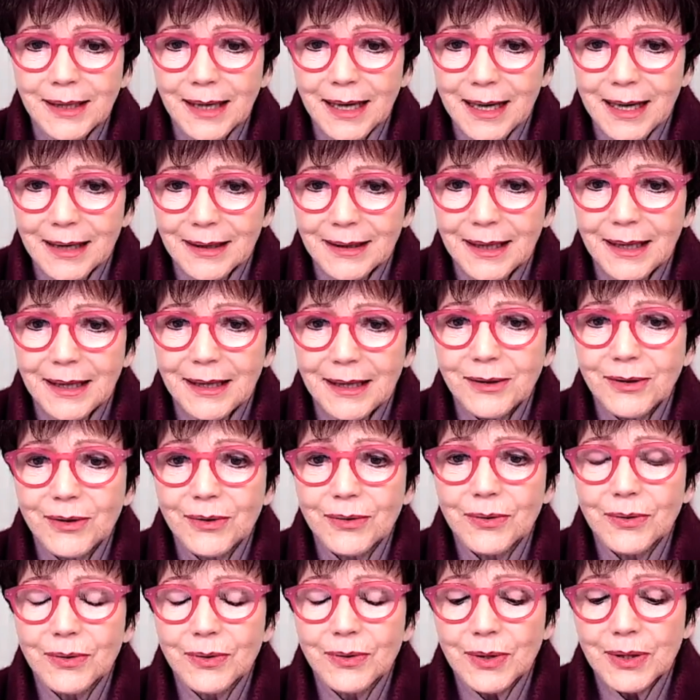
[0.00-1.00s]

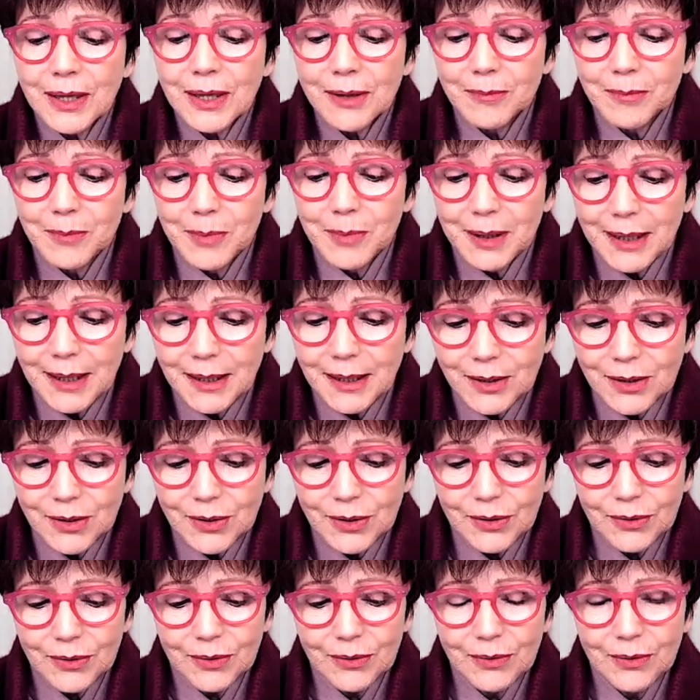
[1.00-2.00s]
archangels bless
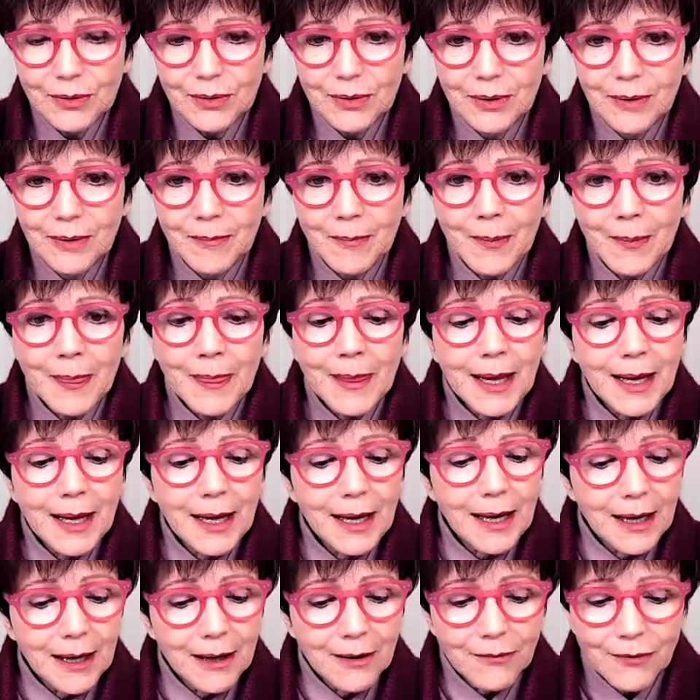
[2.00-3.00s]
you
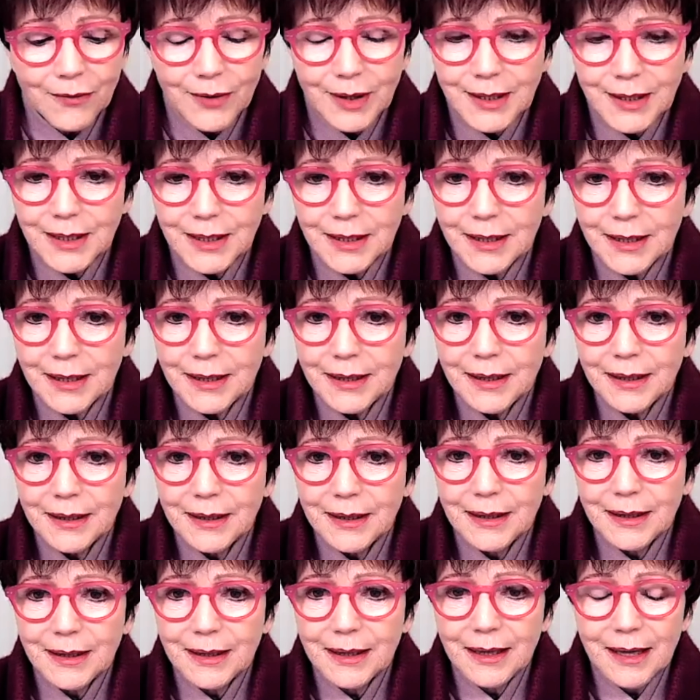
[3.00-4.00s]
every day,
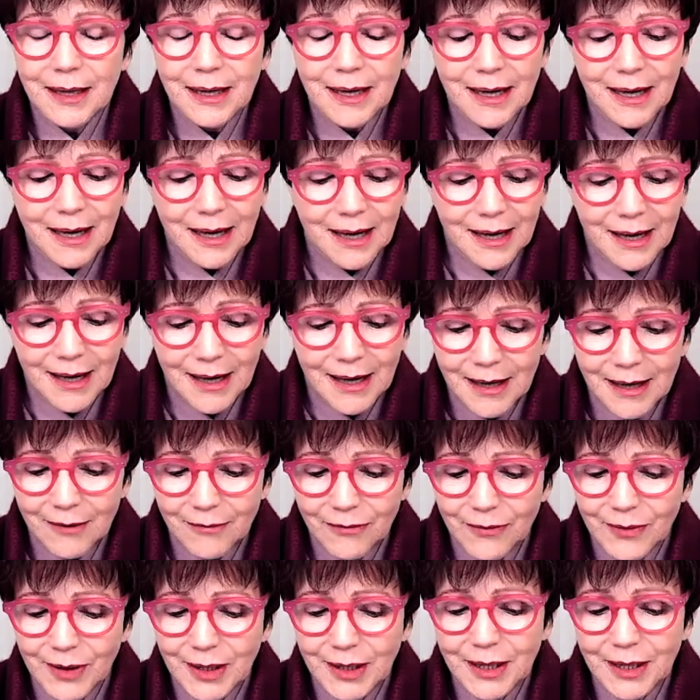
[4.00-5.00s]

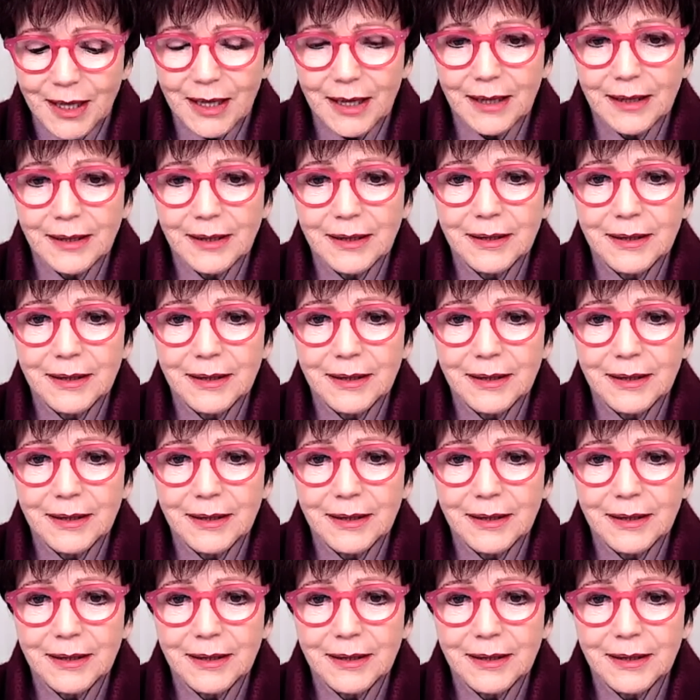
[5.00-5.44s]
every night,